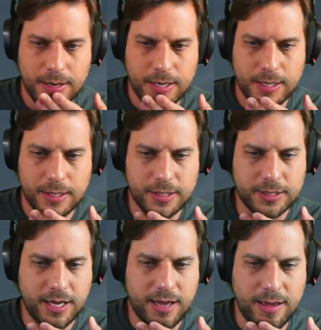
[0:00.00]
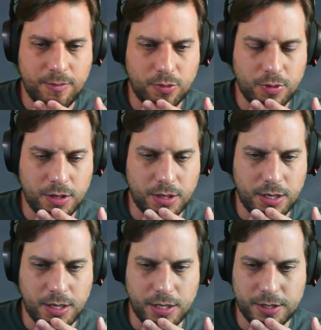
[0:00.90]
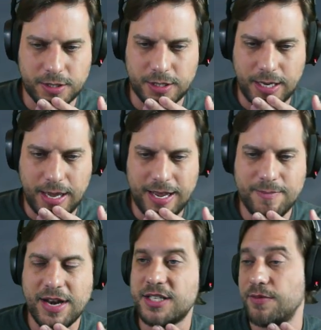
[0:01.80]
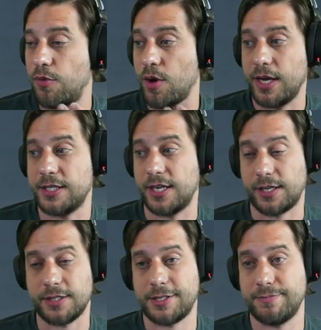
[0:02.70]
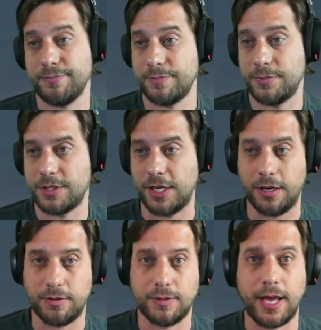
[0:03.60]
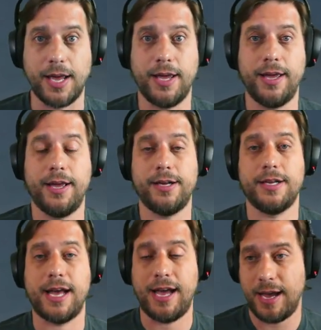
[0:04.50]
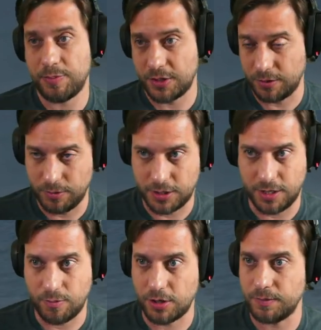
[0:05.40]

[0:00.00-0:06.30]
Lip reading: This game was 8 minutes and 48 seconds. So, a absolute steamroll.